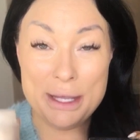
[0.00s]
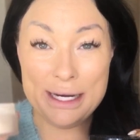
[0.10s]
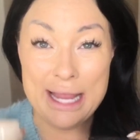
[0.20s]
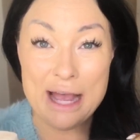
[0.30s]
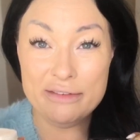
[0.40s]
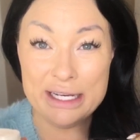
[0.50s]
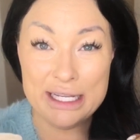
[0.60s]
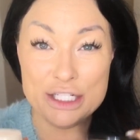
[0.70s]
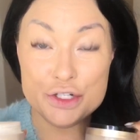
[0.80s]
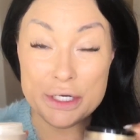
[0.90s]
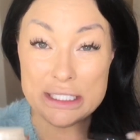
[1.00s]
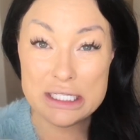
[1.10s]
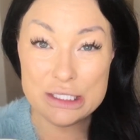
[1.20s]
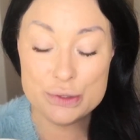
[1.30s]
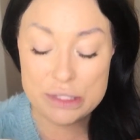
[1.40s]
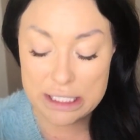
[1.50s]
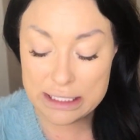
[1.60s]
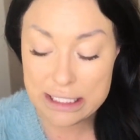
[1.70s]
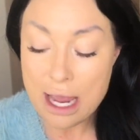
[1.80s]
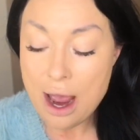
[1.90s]
I have it in translucent.
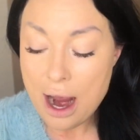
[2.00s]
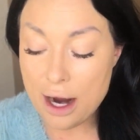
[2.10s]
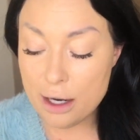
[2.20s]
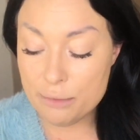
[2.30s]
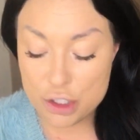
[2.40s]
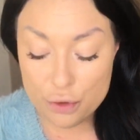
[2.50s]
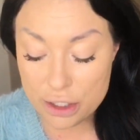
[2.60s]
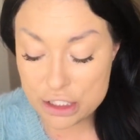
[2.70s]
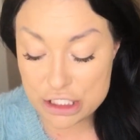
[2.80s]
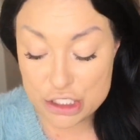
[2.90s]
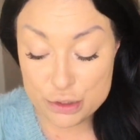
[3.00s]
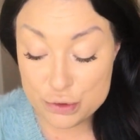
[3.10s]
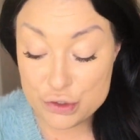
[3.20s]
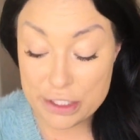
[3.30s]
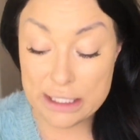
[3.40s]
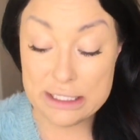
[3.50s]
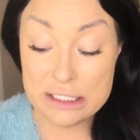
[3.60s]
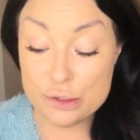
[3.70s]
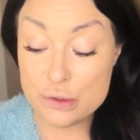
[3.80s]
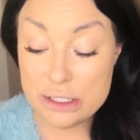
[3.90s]
You can just use
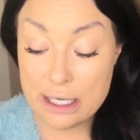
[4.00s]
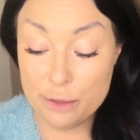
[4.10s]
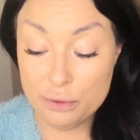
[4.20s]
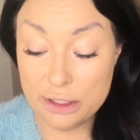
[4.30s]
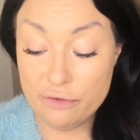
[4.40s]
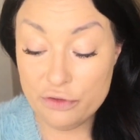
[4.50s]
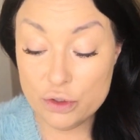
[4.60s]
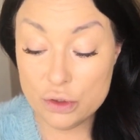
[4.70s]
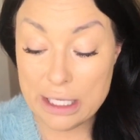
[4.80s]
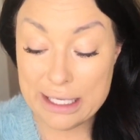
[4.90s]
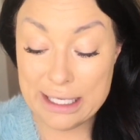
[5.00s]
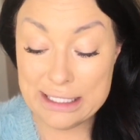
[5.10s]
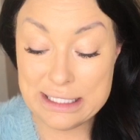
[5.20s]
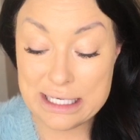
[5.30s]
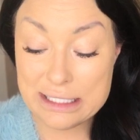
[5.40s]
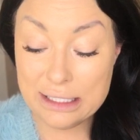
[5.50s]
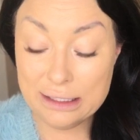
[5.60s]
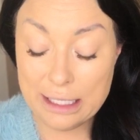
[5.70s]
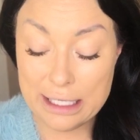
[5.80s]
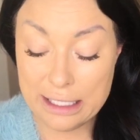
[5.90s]
translucent. I really feel like it doesn't
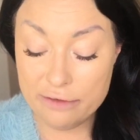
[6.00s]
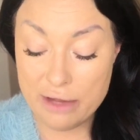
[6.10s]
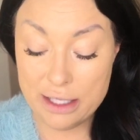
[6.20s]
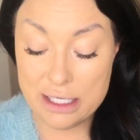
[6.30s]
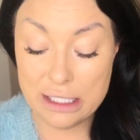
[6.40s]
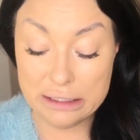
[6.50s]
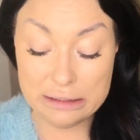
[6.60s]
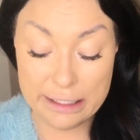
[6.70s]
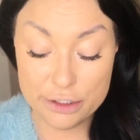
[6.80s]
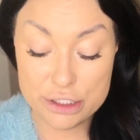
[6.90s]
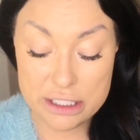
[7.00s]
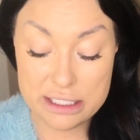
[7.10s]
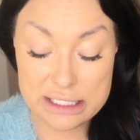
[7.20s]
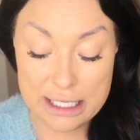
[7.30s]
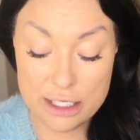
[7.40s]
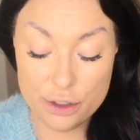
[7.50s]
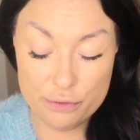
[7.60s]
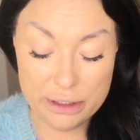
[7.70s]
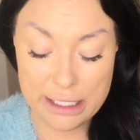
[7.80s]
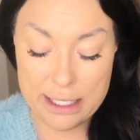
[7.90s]
like give any glare to the skin or
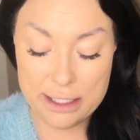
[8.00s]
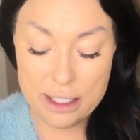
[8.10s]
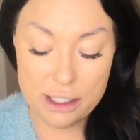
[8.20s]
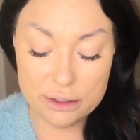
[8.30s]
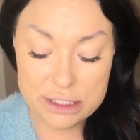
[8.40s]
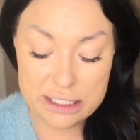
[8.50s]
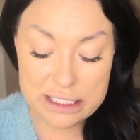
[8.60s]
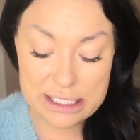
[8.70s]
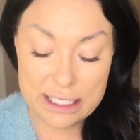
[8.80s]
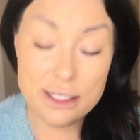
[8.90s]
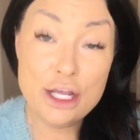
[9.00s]
really any color to the skin.